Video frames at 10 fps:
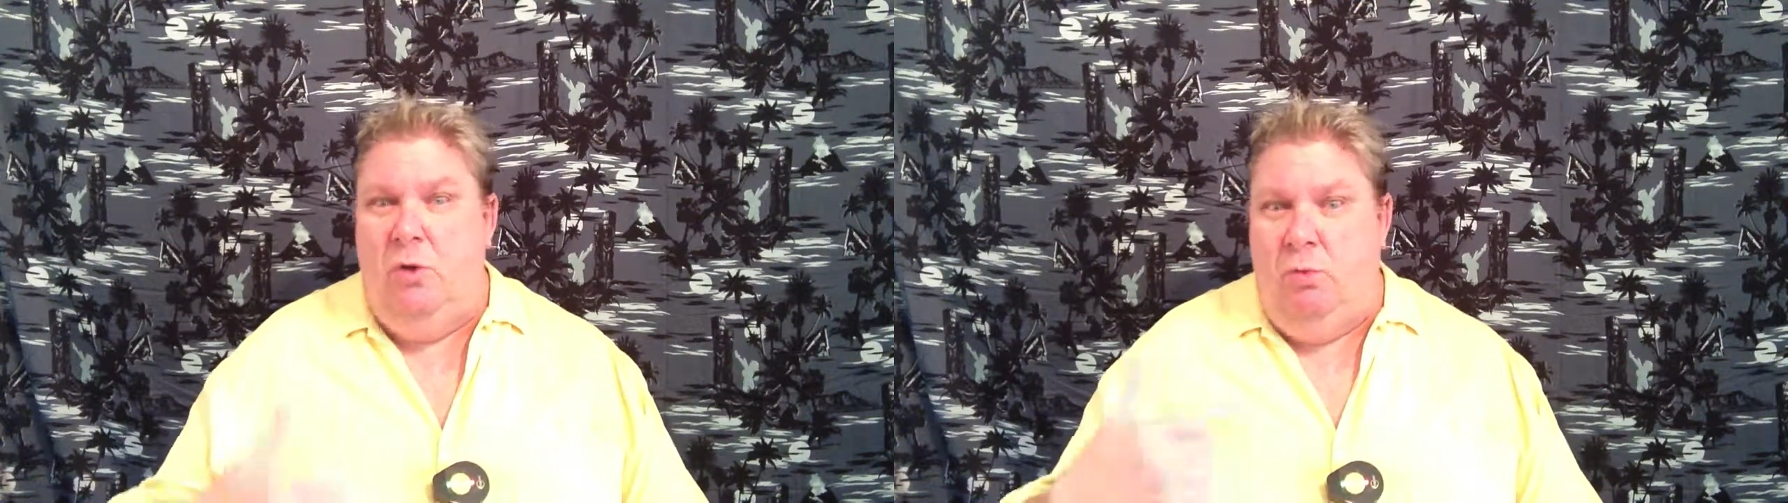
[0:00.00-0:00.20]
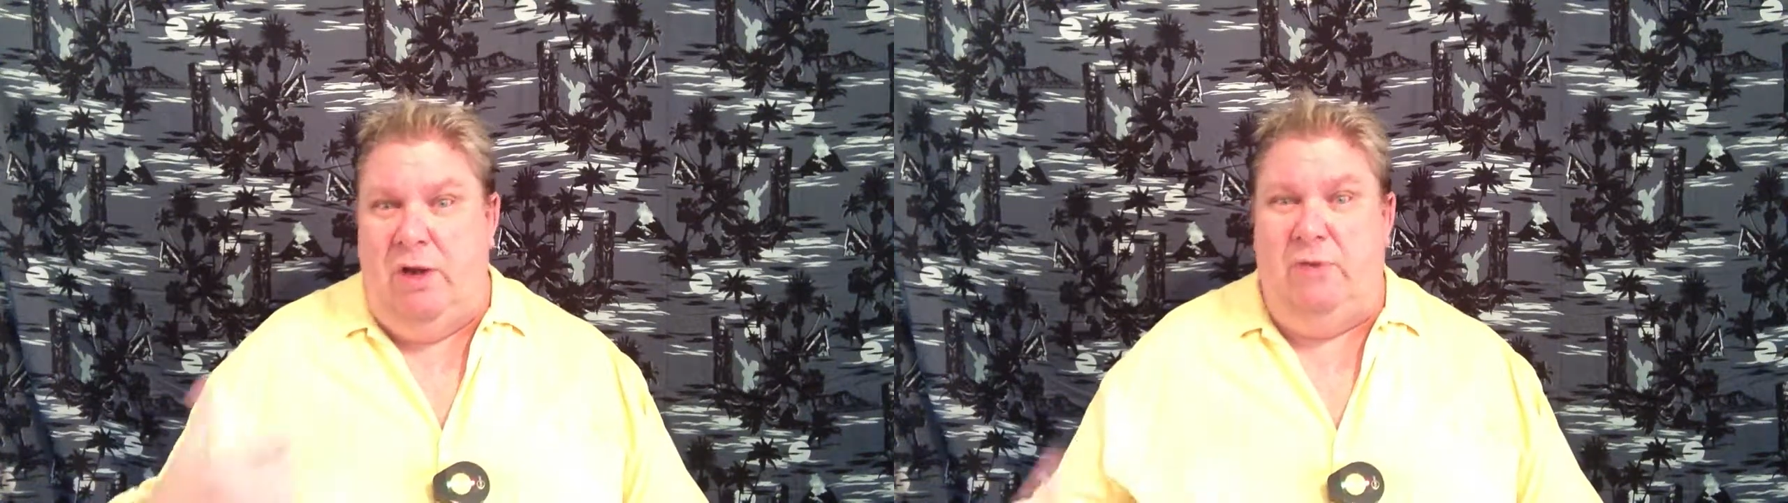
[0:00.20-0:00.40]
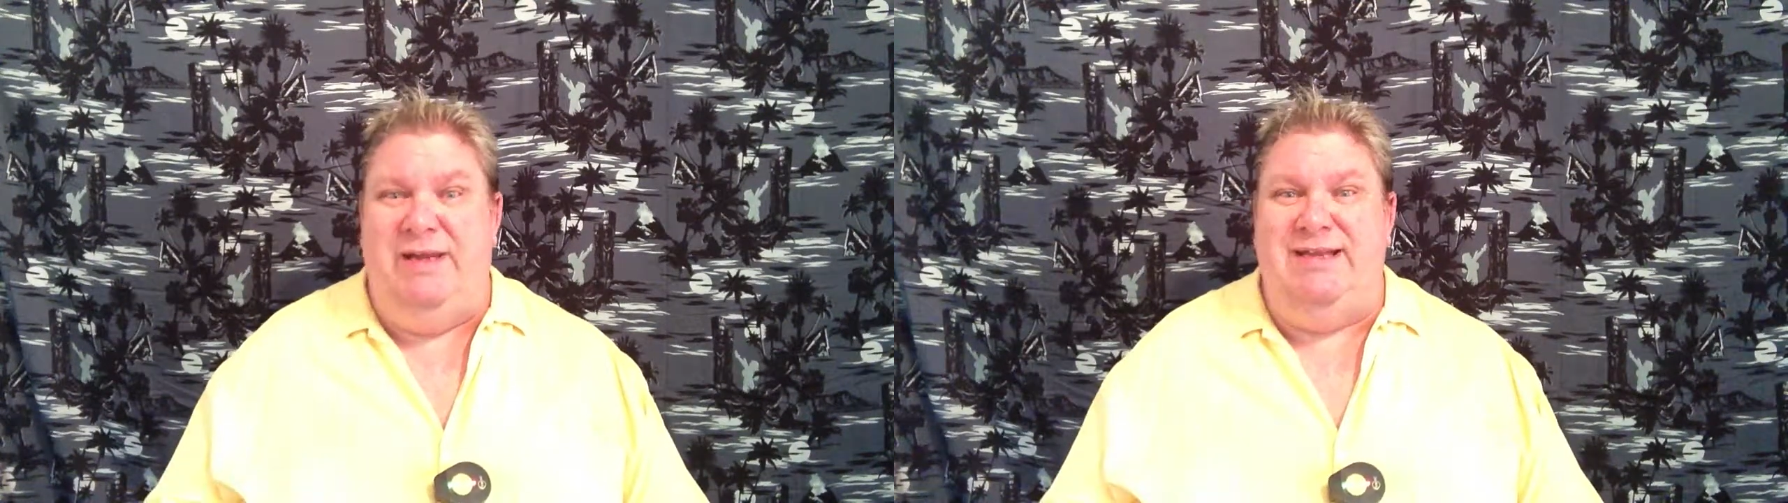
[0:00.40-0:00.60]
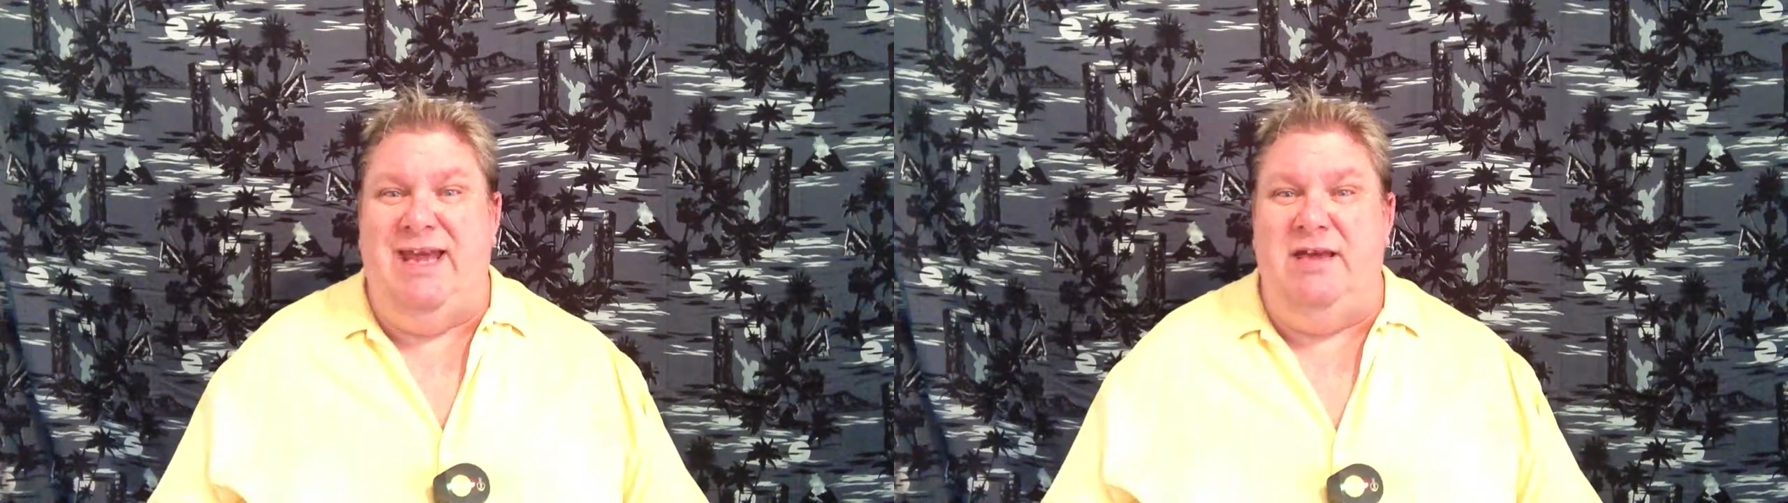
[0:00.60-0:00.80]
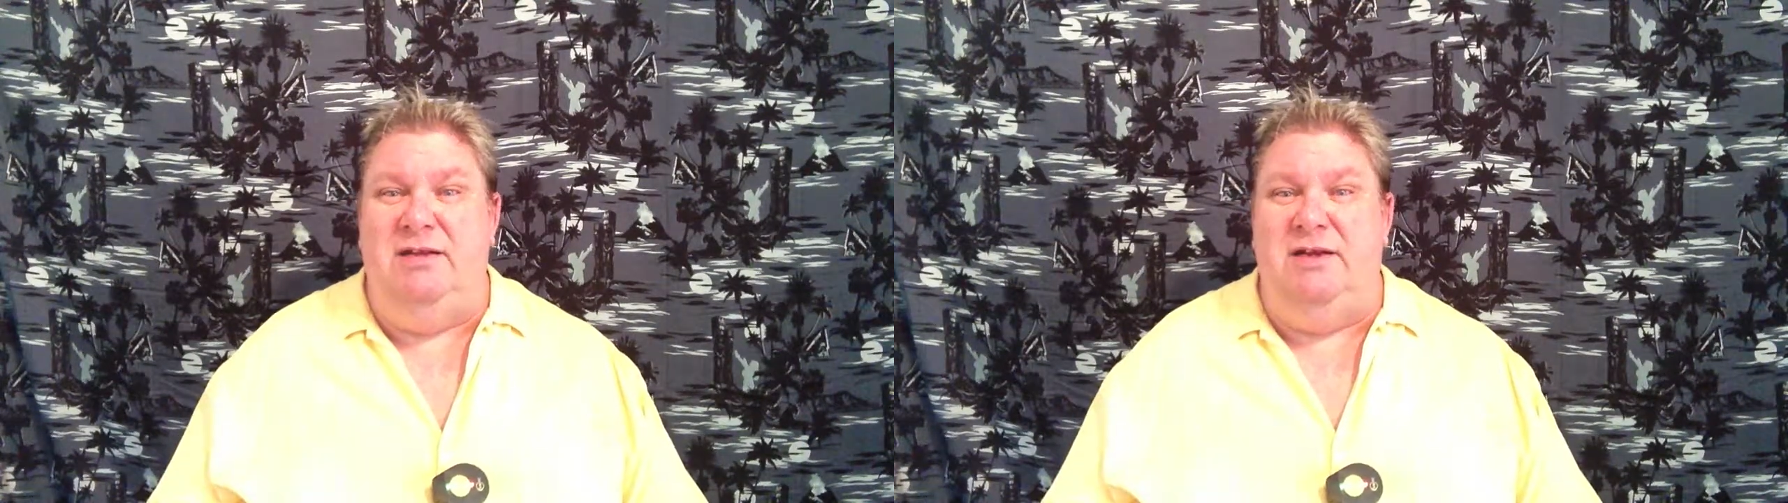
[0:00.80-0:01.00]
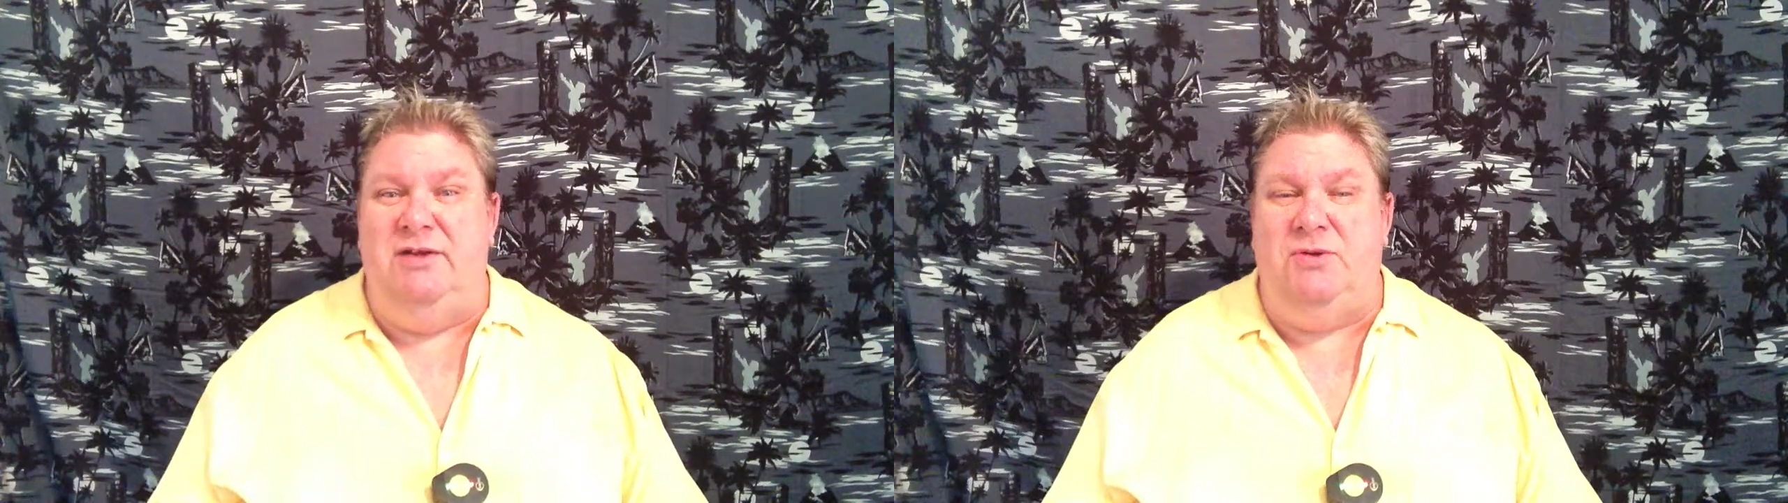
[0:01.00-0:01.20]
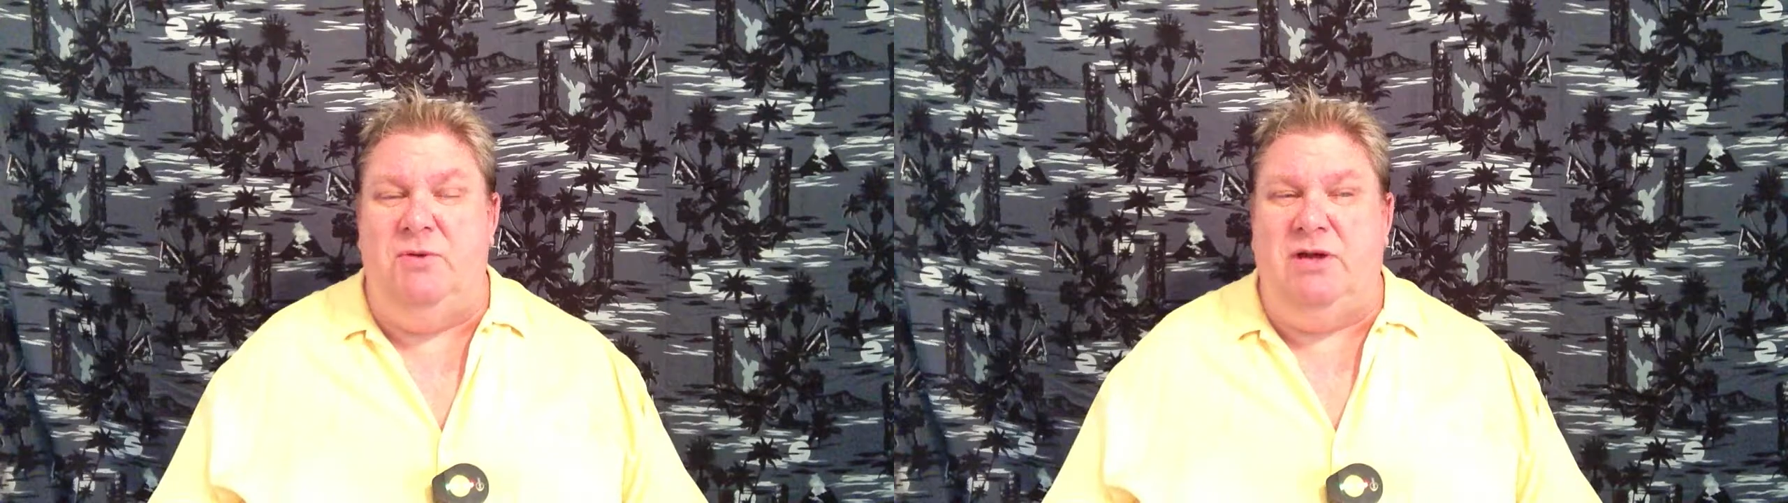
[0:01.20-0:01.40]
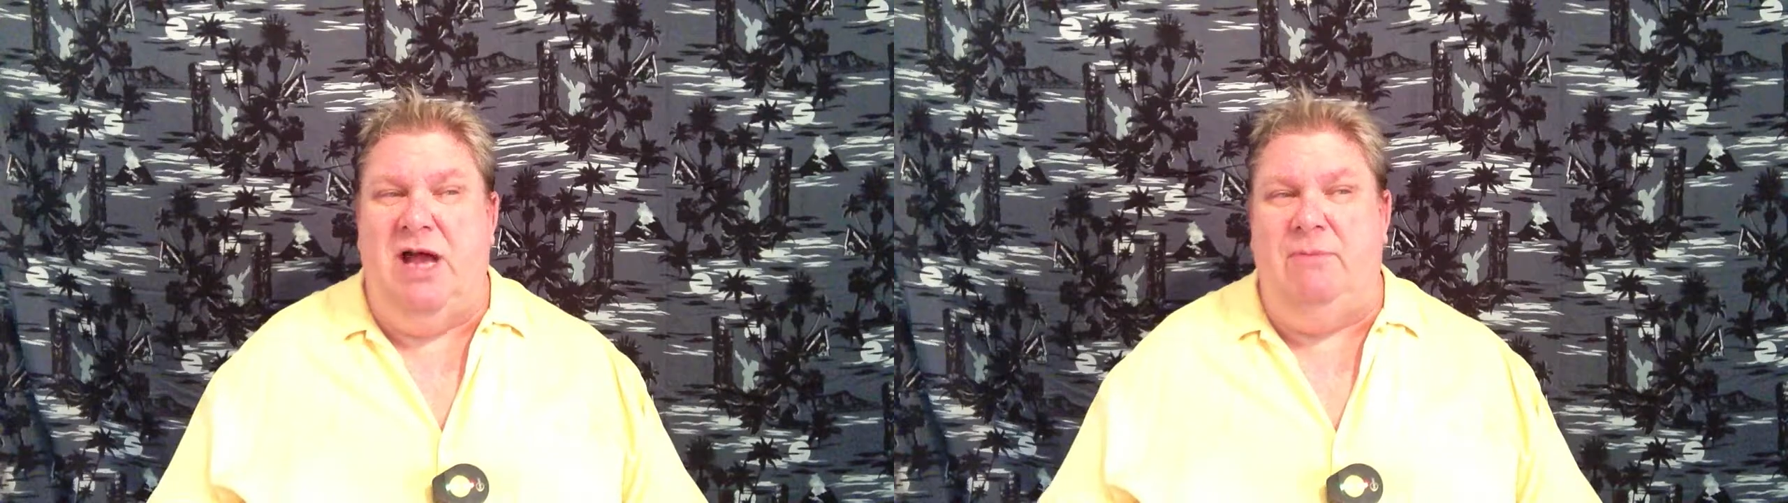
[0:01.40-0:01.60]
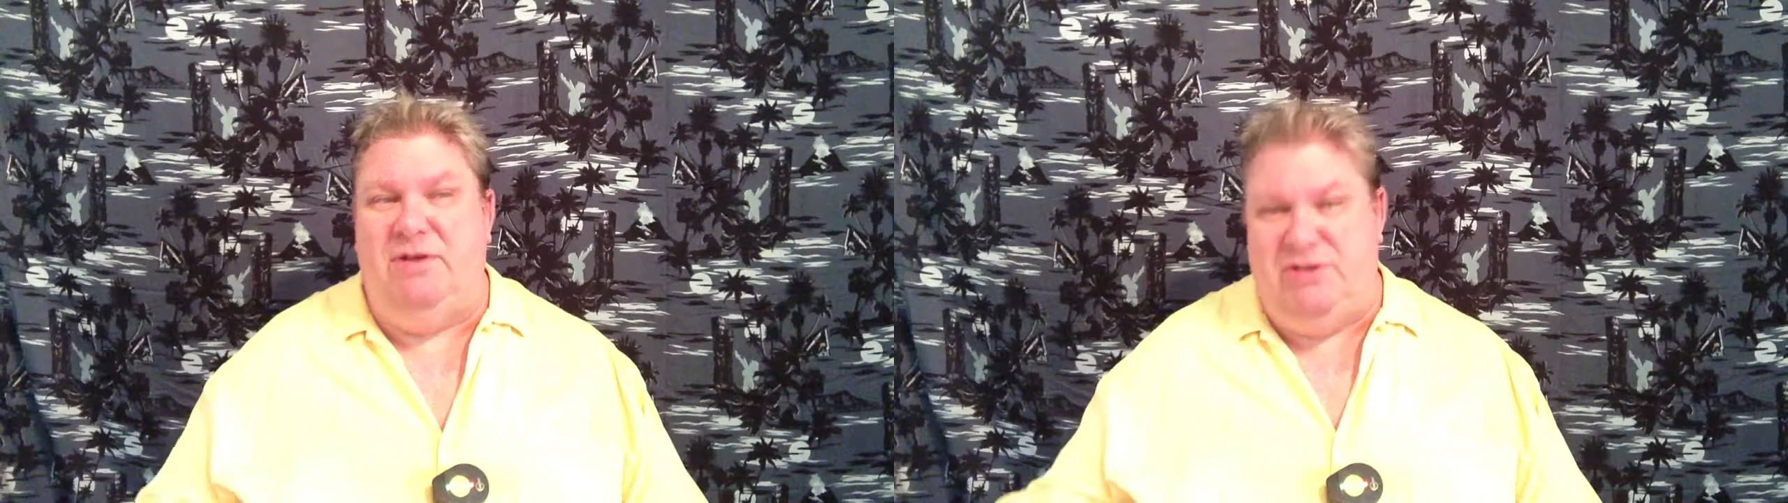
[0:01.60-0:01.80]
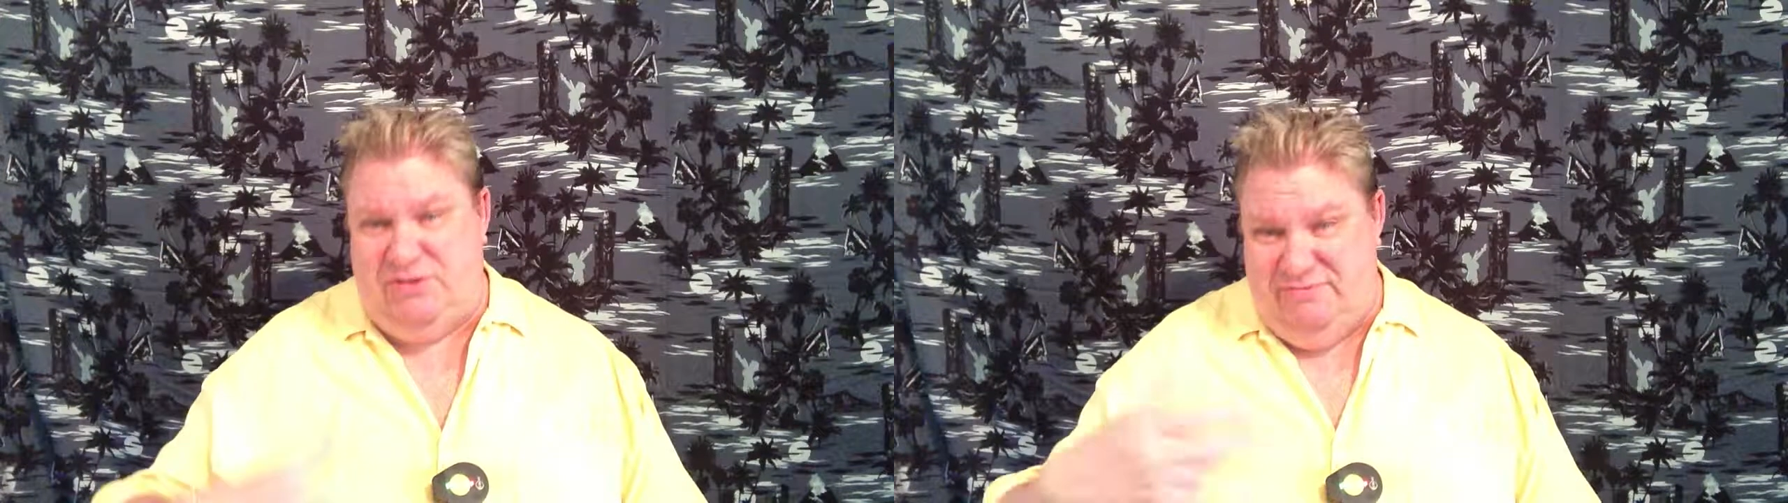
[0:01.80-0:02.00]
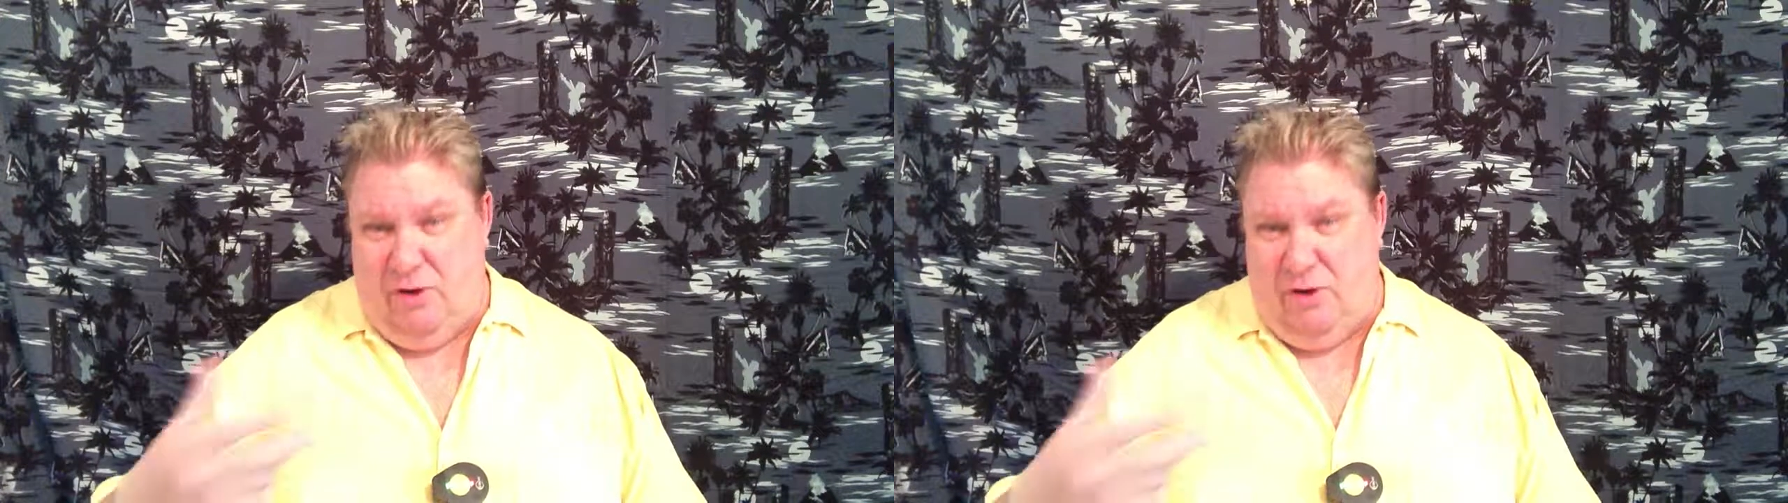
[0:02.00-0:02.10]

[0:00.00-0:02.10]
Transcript: What do we intend to accomplish?